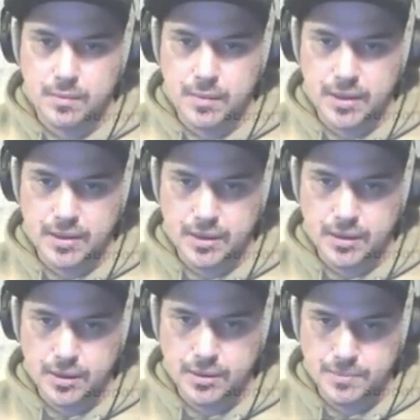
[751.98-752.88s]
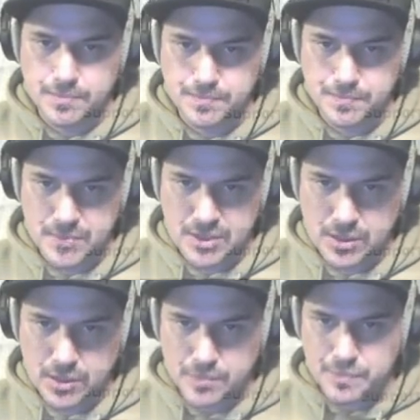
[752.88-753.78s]
And there you go.
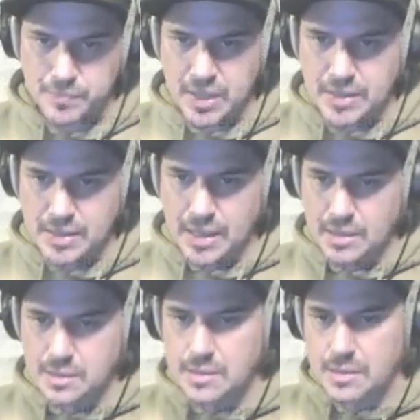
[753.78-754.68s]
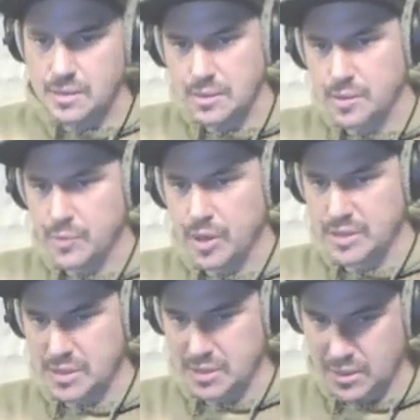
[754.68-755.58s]
So in the end, your
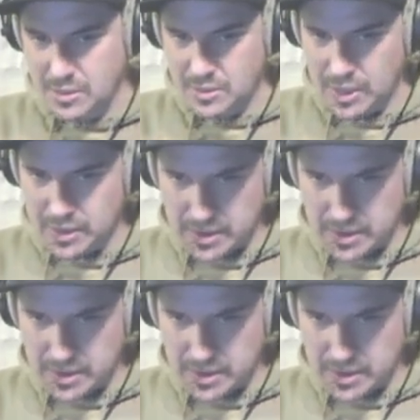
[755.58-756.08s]
project's going to look like